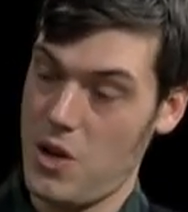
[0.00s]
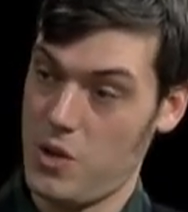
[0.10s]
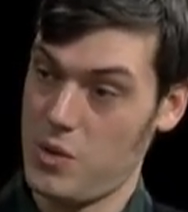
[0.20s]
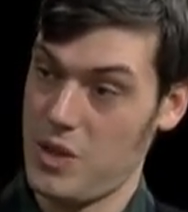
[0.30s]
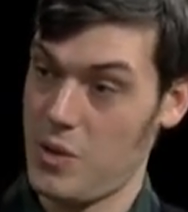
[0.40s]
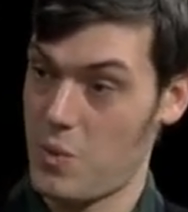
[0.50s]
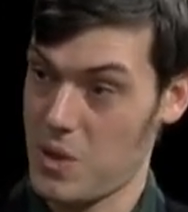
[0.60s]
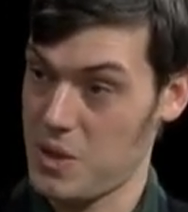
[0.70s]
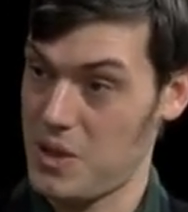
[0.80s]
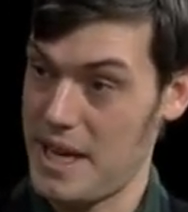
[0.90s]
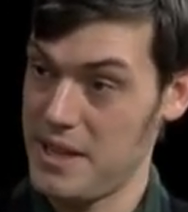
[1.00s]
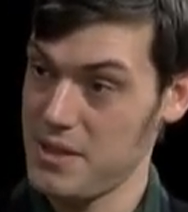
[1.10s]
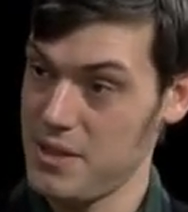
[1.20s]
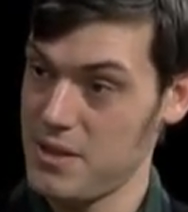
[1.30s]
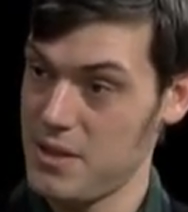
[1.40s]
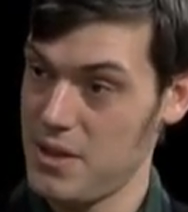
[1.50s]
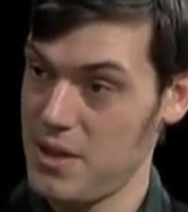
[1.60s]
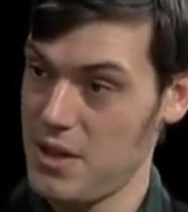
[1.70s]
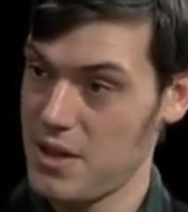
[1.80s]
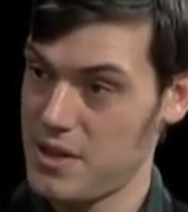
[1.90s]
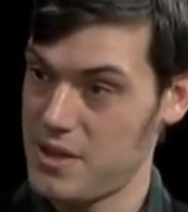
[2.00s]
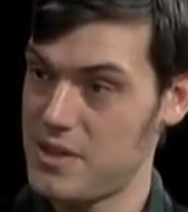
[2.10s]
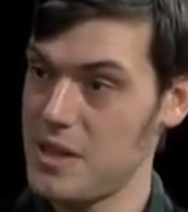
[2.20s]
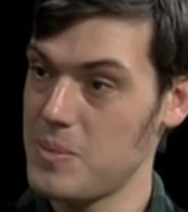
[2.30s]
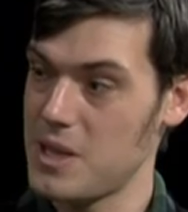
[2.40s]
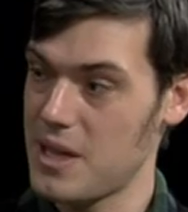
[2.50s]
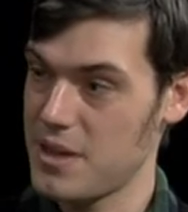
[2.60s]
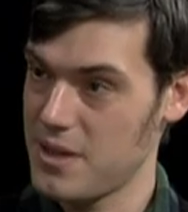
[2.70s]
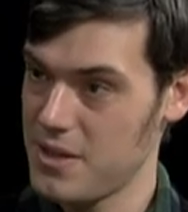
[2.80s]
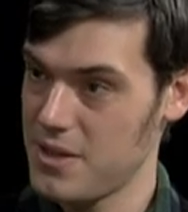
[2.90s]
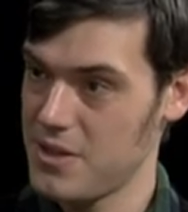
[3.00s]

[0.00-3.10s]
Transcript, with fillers: own and work land? Because it seems like.